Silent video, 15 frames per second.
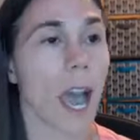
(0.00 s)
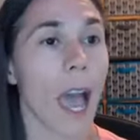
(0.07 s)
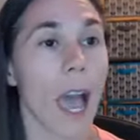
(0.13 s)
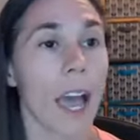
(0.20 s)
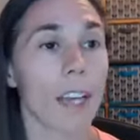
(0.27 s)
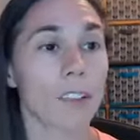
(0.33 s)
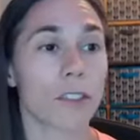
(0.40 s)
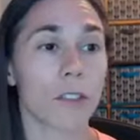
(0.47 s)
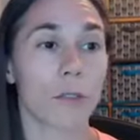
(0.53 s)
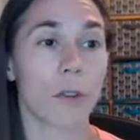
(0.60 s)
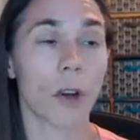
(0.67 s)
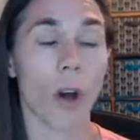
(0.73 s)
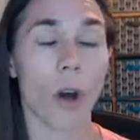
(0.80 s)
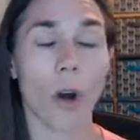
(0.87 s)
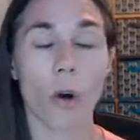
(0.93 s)
as you
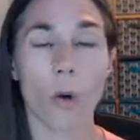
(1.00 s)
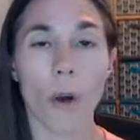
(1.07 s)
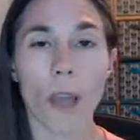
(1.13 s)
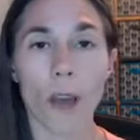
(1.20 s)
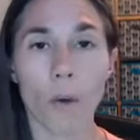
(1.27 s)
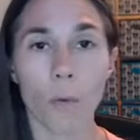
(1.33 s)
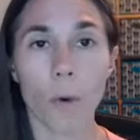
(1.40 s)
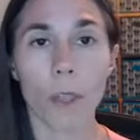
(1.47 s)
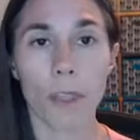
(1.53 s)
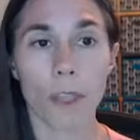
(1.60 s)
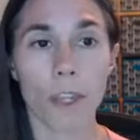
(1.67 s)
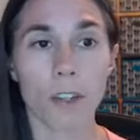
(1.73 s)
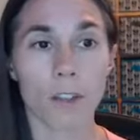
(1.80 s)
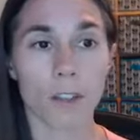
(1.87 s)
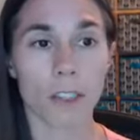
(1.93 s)
go
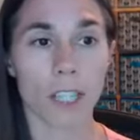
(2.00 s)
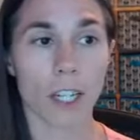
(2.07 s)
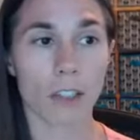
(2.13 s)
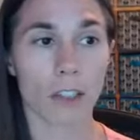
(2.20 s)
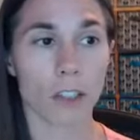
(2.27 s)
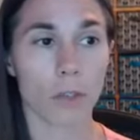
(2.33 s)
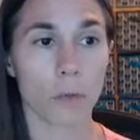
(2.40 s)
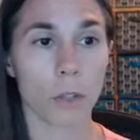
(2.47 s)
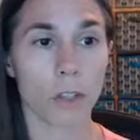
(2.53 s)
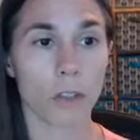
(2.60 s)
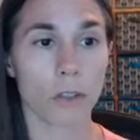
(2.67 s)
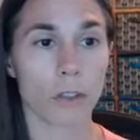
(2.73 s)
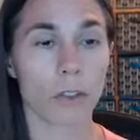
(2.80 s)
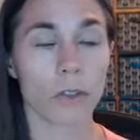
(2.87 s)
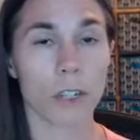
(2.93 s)
within your sessions with
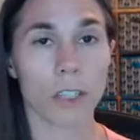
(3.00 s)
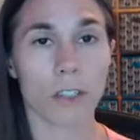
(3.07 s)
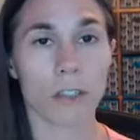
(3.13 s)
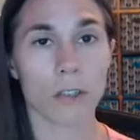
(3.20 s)
your students.